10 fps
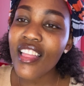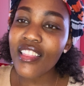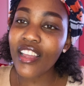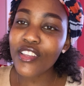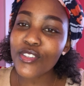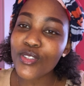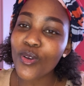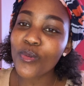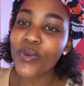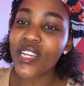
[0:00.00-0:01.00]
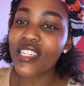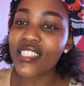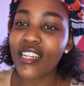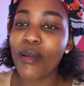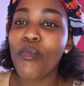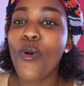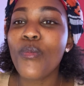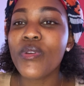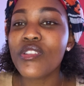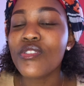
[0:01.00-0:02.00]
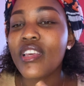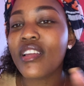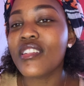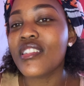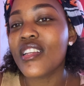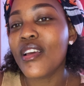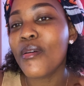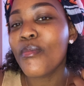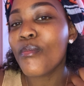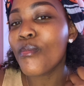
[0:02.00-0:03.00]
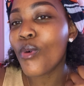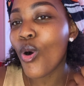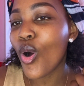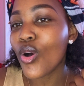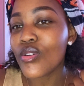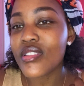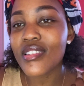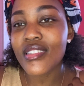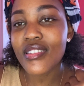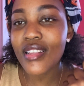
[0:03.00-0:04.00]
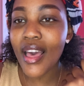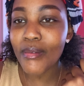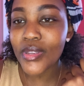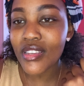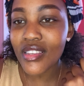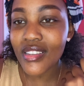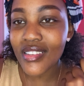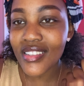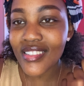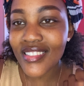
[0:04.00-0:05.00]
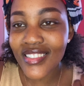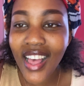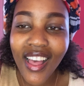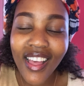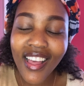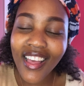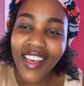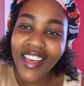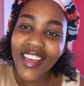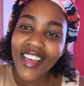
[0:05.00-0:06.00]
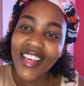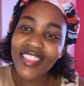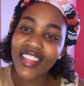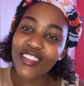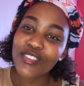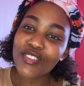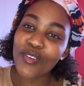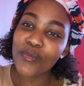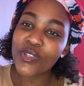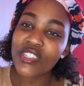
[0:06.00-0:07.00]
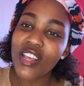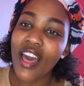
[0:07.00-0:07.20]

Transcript: Thank you so much, and I'm hoping to get more subbies. Thank you so much.